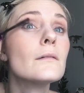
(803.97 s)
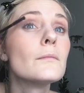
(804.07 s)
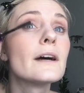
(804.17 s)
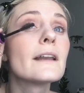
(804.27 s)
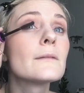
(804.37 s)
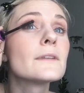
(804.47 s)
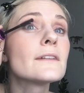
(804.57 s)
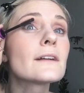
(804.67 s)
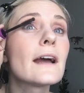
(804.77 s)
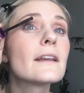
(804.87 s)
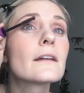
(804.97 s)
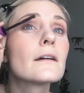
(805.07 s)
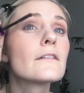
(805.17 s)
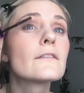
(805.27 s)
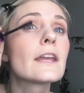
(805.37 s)
but I'm still kind
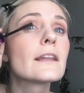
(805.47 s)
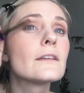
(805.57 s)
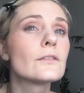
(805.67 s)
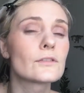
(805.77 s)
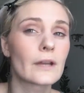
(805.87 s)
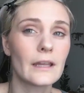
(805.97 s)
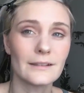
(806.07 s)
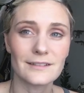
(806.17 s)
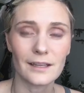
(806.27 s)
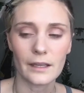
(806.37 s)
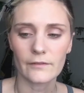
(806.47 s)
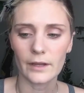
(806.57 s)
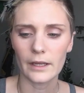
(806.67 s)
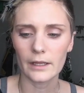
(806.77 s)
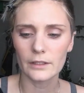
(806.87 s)
of getting used to it and seeing if
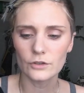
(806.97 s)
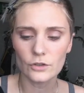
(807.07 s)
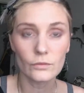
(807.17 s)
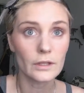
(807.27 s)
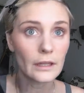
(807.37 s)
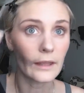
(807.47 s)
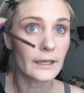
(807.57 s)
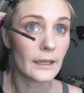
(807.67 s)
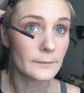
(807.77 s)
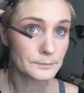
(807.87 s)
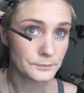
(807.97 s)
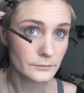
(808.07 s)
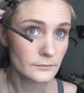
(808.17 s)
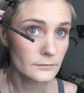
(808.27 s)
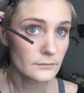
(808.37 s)
I do really like it.
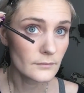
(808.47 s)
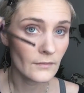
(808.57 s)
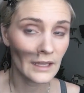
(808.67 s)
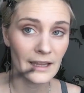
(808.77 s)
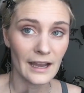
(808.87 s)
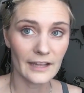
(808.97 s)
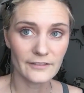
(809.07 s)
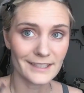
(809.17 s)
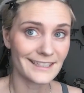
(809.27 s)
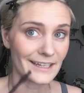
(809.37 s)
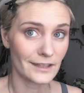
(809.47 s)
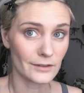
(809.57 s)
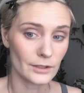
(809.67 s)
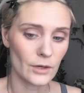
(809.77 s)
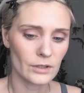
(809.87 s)
I find getting the
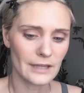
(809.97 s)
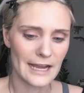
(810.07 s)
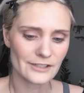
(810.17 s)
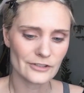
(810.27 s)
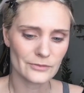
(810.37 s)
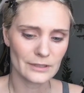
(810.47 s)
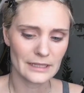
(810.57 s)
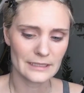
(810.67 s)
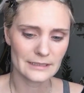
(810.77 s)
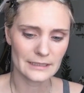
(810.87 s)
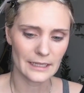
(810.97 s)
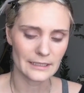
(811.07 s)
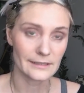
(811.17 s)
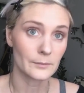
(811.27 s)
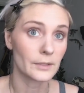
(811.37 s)
lower lashes with this
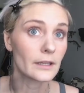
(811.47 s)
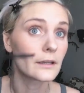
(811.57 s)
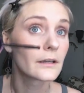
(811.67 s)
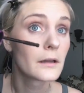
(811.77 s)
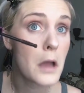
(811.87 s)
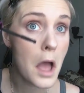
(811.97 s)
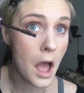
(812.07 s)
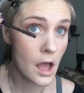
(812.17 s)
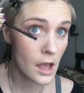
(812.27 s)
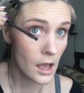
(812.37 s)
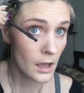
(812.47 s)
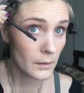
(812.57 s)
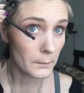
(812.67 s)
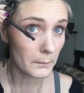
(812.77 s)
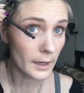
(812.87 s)
ends up being
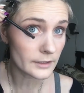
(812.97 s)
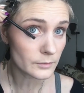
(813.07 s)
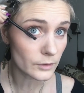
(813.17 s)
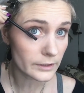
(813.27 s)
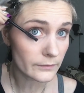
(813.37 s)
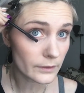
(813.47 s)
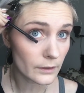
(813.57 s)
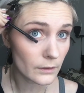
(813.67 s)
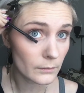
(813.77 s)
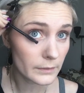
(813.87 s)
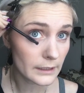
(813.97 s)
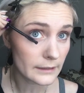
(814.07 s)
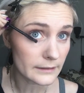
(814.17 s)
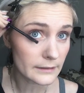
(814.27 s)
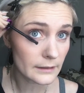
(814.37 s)
much more difficult
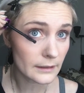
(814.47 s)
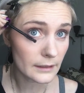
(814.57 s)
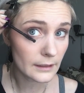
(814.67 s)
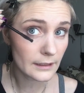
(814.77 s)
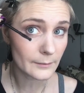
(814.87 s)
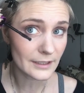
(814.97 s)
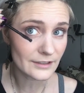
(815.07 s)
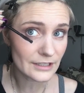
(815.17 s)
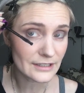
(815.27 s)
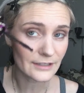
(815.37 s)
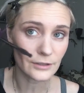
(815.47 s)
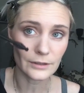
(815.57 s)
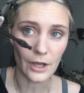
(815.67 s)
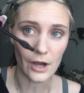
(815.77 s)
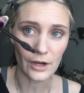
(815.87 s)
because it's just such a
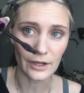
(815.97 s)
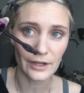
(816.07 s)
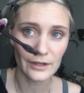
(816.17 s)
long